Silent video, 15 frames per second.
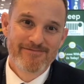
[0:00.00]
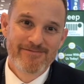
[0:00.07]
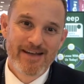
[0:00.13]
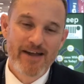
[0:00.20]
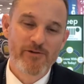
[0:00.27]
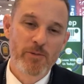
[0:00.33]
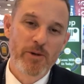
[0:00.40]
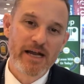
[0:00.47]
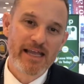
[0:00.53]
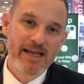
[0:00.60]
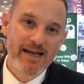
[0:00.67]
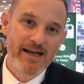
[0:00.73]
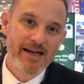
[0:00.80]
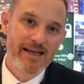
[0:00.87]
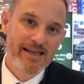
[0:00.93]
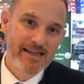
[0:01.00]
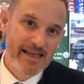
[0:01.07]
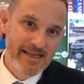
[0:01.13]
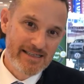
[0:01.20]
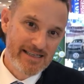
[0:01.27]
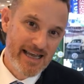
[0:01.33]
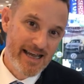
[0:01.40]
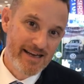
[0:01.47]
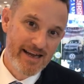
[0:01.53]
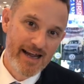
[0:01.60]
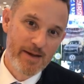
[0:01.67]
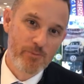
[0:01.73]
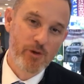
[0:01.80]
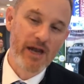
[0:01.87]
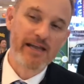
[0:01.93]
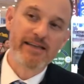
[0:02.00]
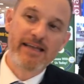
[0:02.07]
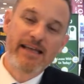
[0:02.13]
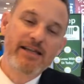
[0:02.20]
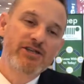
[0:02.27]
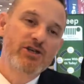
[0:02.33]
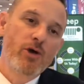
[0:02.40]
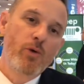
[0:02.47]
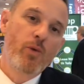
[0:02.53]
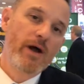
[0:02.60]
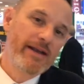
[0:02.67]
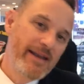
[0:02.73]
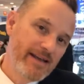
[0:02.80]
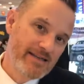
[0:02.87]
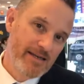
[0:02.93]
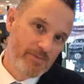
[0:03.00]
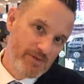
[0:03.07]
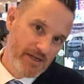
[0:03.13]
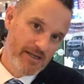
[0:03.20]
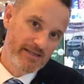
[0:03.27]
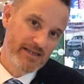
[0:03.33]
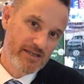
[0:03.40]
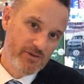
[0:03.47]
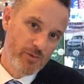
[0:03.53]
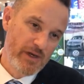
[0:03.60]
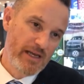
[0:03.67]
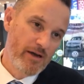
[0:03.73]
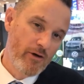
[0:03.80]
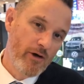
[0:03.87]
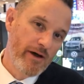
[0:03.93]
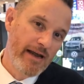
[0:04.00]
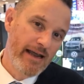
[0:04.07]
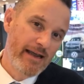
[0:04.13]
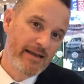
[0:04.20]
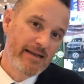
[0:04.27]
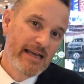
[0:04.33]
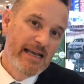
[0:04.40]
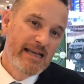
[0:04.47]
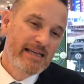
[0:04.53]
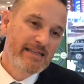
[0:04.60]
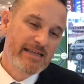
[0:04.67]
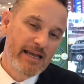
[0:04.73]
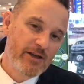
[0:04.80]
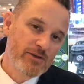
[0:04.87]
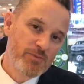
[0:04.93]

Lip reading: Hi everybody, like you said, I'm Brent, and so what Nextup does is we are a sales